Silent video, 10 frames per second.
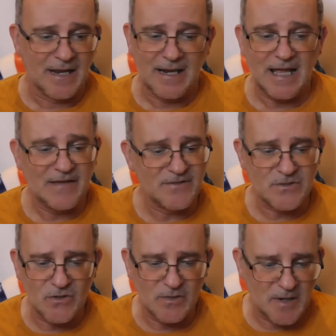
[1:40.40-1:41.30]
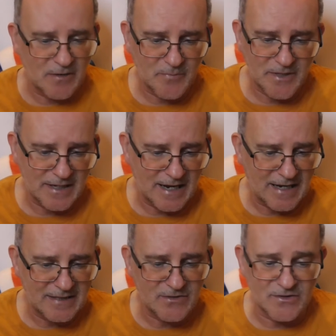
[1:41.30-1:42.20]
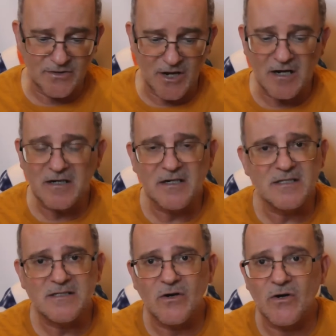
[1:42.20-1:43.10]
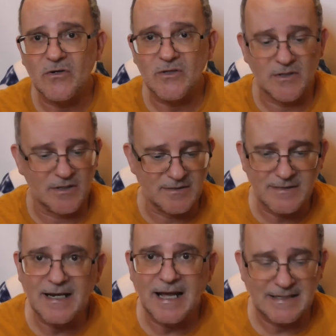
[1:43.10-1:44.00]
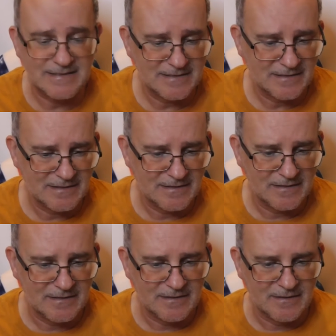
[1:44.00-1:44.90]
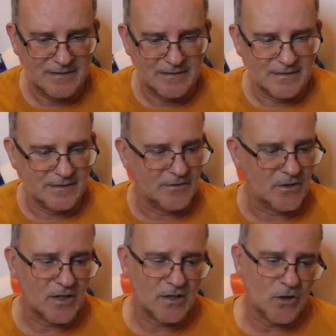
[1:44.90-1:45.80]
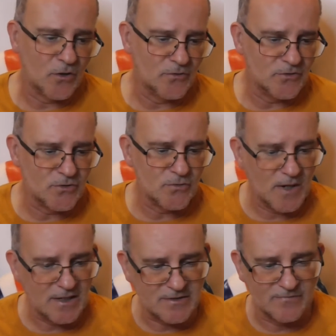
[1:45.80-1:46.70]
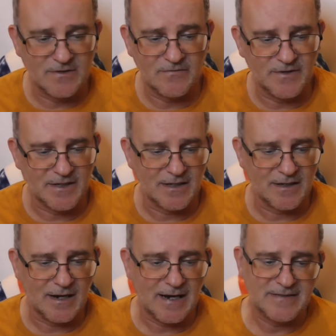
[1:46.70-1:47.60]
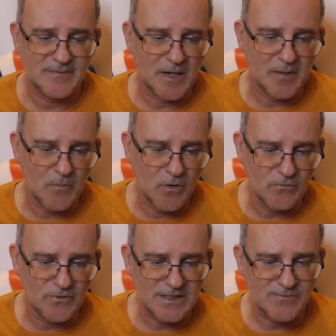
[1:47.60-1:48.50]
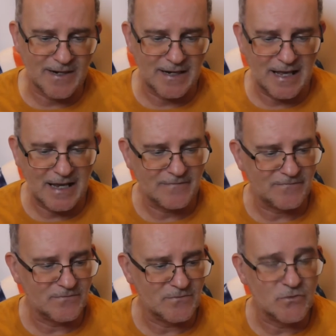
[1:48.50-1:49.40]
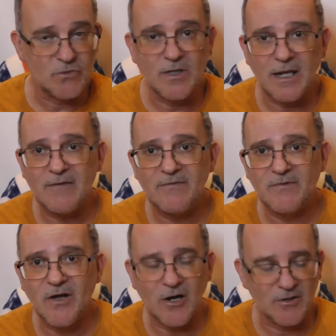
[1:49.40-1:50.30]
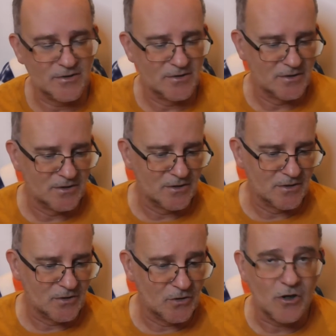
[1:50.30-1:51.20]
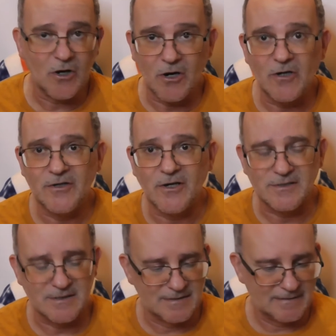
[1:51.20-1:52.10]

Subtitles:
Life is all about being either in darkness or in the light. There are only two ways of living, either by molding one's life to the love of God or not.